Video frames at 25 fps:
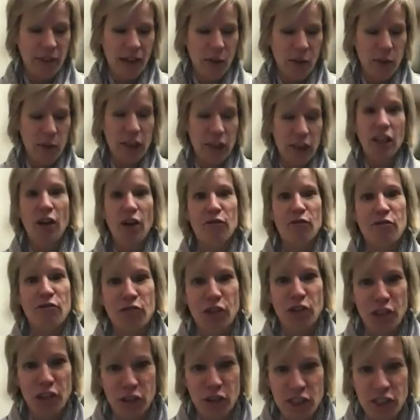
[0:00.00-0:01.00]
I would love
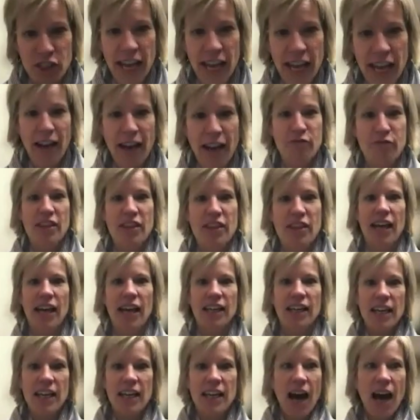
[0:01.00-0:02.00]
for you to have that
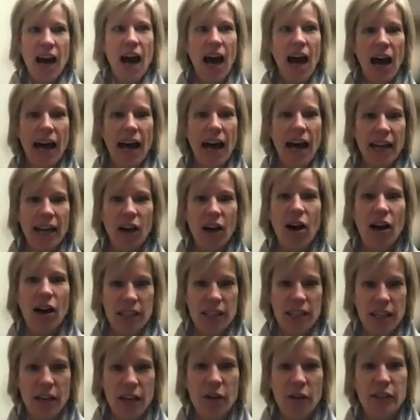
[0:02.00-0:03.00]
high
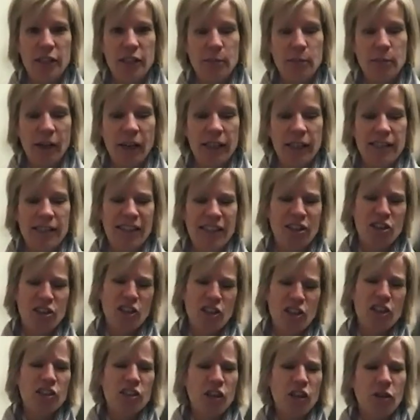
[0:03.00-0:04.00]
audio experience. And there's
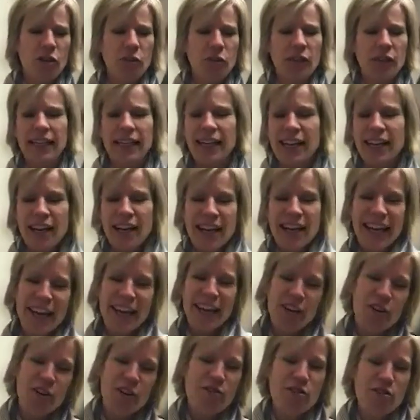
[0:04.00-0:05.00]
also like
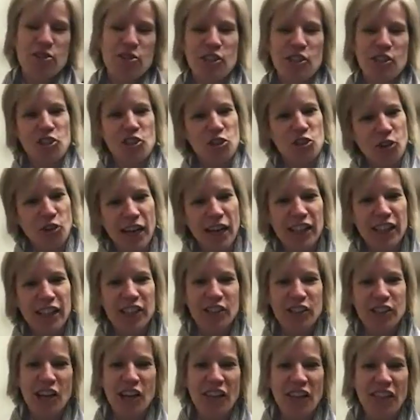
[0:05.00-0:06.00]
interviews and
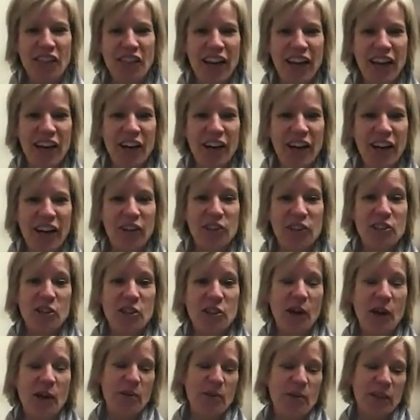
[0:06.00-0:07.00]
trailers on there. And
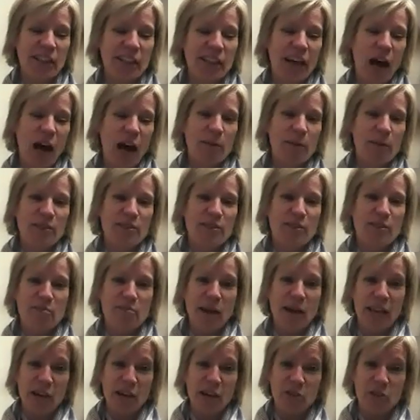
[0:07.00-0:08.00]
also I put copies of
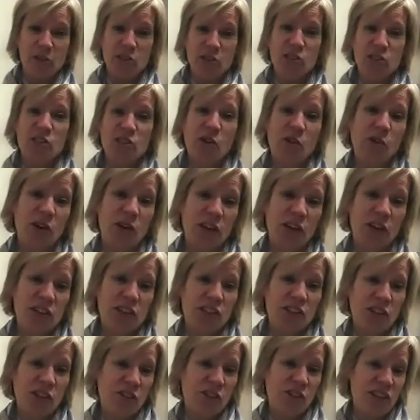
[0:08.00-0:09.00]
my own score
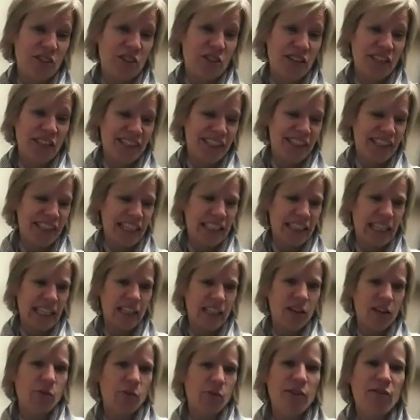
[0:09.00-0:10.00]
so that you can see
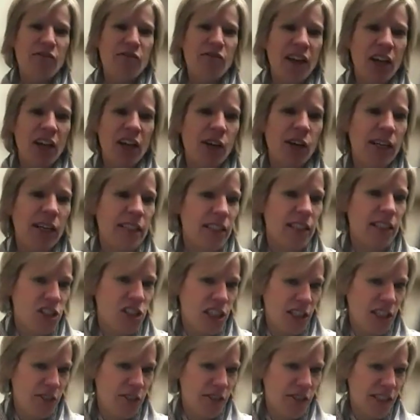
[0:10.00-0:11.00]
like, oh, what fingering does
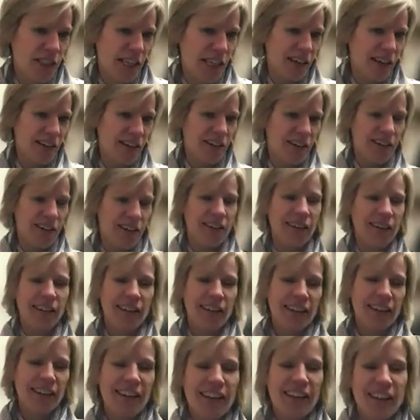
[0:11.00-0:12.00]
she use there? Or,
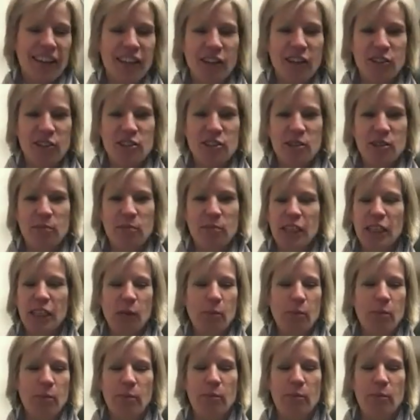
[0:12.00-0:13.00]
you know, some
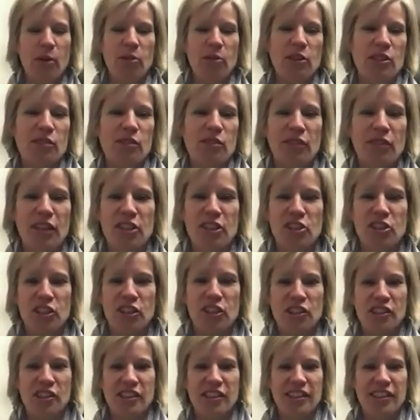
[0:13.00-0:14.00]
little bonus
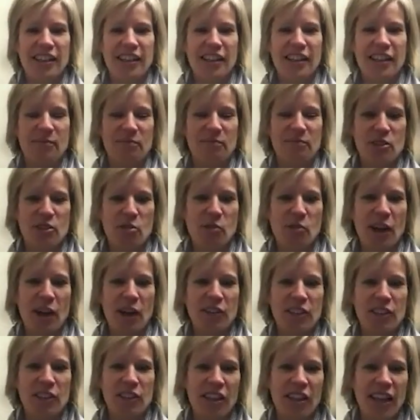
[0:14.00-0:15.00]
features to
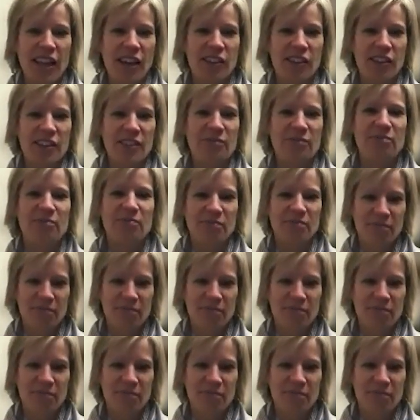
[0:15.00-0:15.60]
round it all out.